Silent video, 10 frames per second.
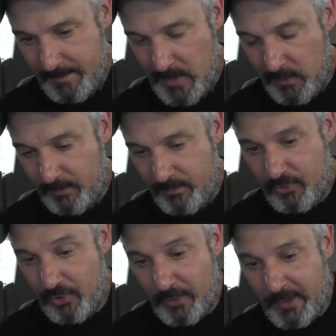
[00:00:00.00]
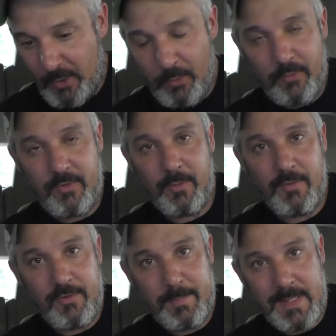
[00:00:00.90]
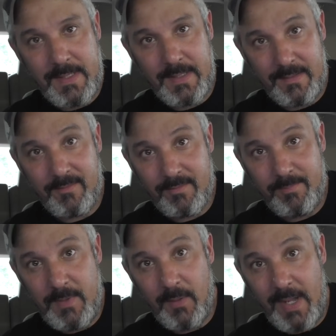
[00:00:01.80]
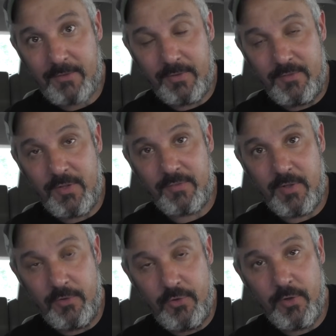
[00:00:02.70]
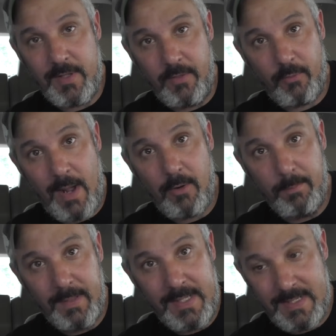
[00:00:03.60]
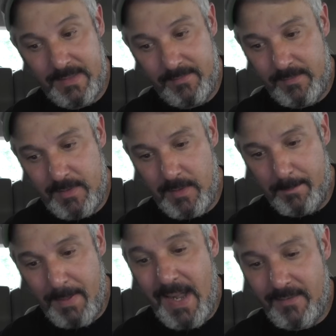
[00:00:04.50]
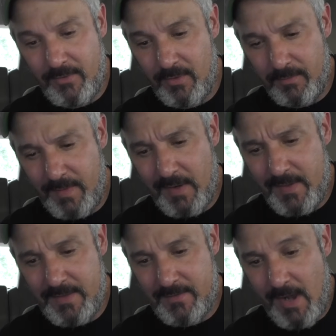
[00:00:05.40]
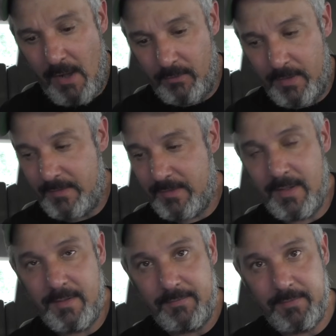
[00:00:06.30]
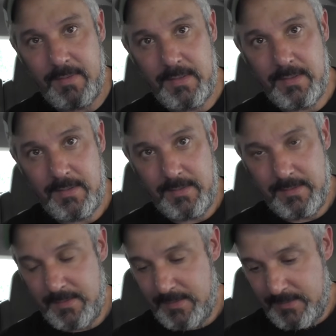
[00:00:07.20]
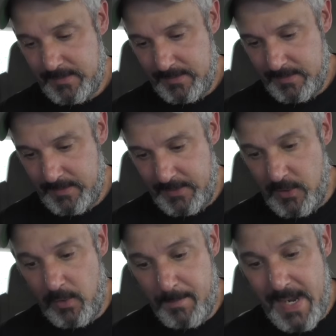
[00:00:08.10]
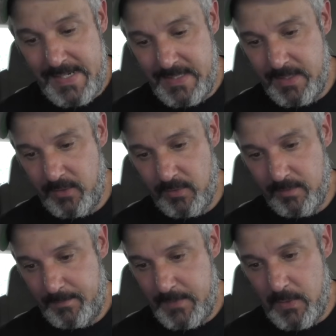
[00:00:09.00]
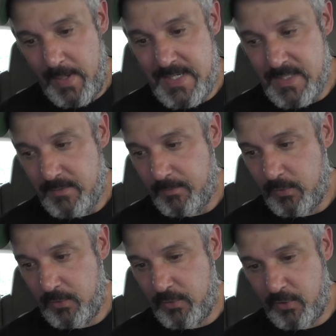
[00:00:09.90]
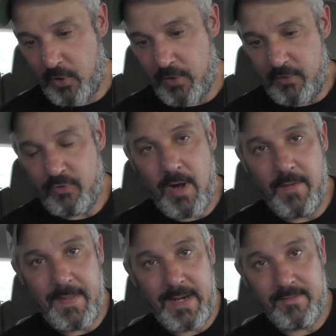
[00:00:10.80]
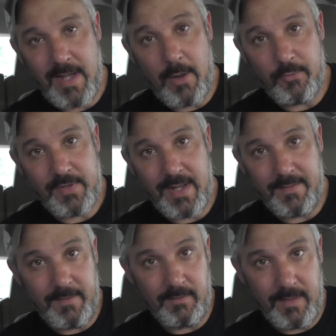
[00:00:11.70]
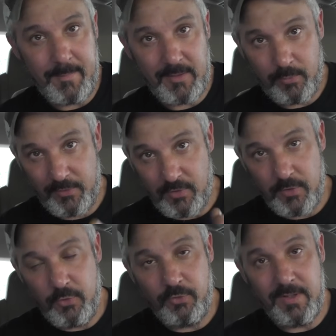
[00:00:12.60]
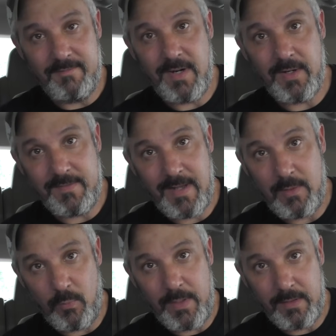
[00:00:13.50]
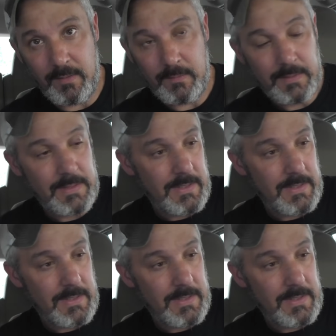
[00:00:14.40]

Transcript: you know, circuit code, so to speak, and it's, you know, actually just a dirty throttle plate, and it binds. They're very intolerant of, you know, binding or, you know, any current draw that is outside of their limits, which are usually a very tight window,